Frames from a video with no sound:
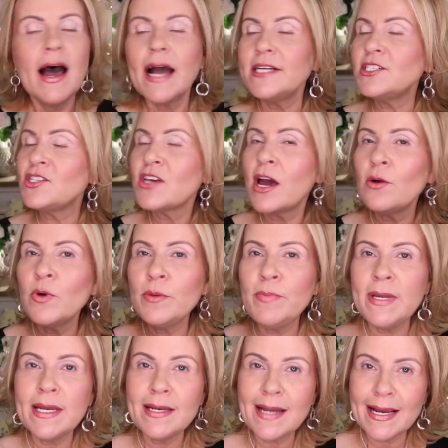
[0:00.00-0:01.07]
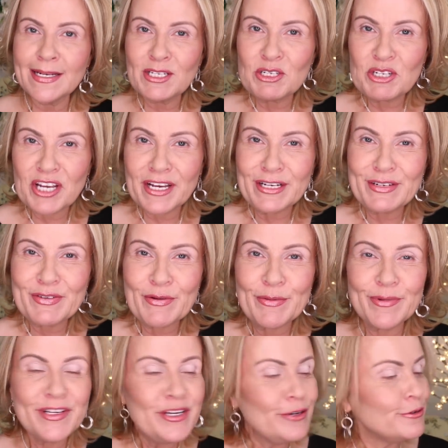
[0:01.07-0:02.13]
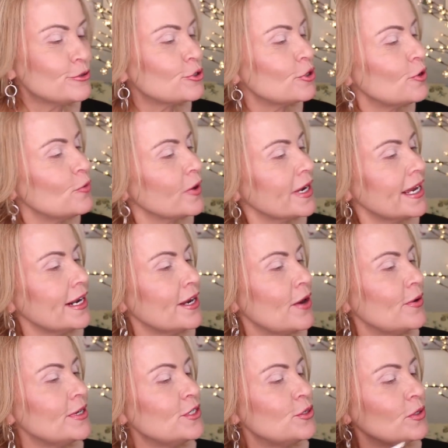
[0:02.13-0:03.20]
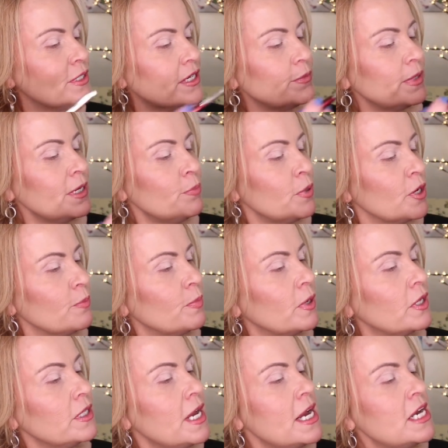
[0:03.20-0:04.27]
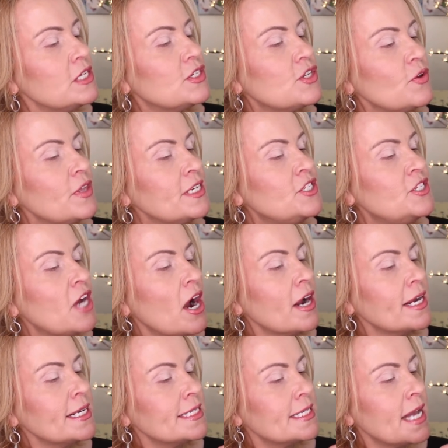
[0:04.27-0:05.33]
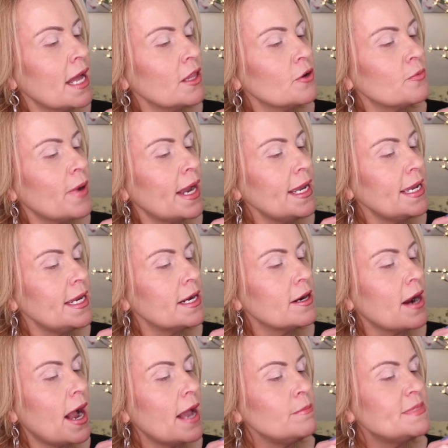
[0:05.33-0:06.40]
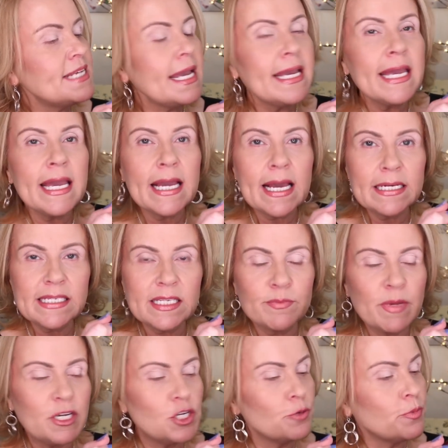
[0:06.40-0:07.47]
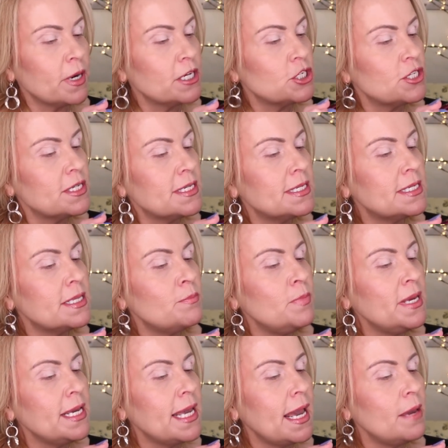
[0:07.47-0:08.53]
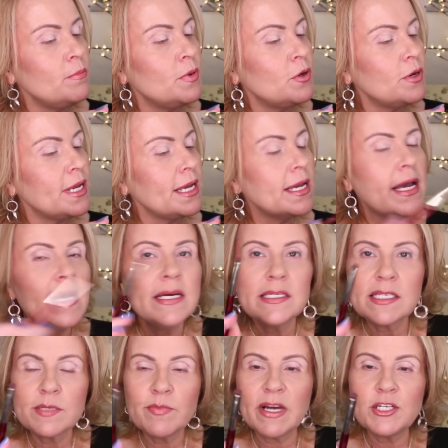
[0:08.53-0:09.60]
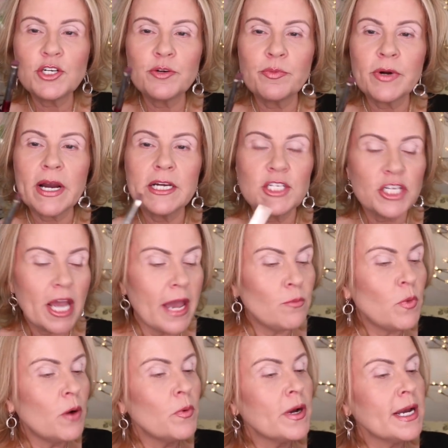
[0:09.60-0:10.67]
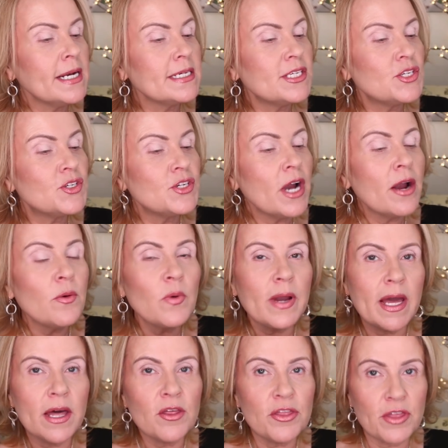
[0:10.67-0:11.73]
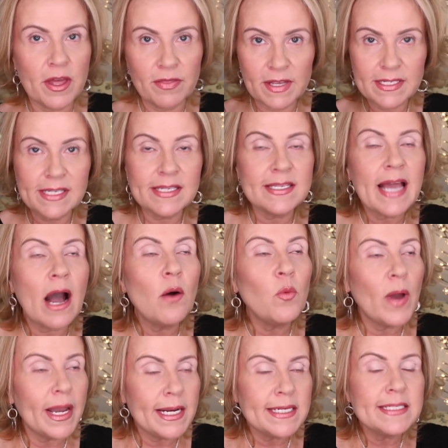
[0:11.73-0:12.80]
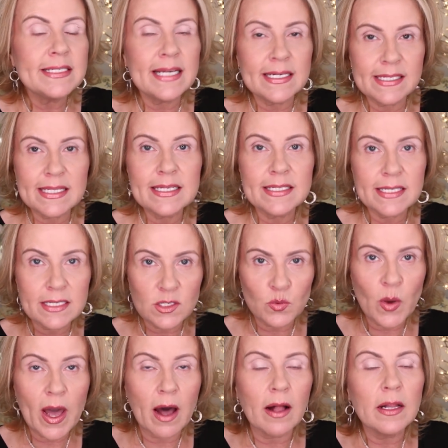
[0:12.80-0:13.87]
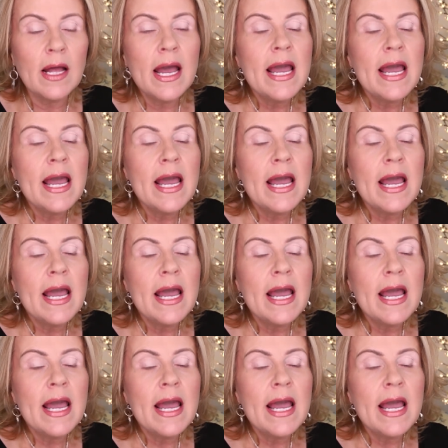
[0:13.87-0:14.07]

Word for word: I just thought it would be a nice change from a neutral. We're gonna go into a little bit of purple. So the darkest color right here, I'm taking a smudger brush. This is the BK Beauty smudger brush. And what we're gonna start with, and this is how Wayne does this as well,